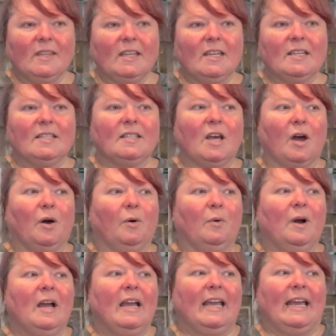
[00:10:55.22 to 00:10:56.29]

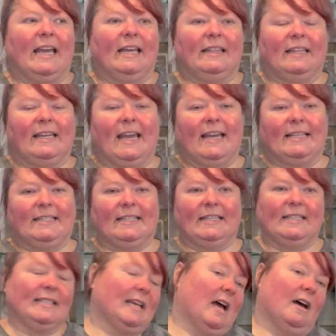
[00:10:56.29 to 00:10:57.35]
So in the
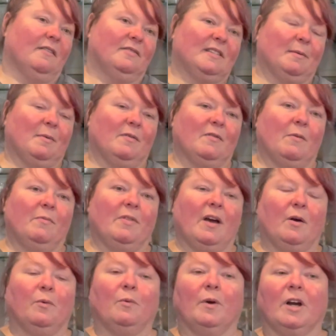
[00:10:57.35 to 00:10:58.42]
cases of some of them
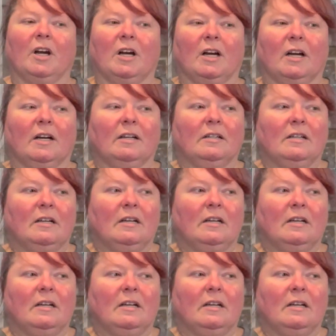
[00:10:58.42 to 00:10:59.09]
that were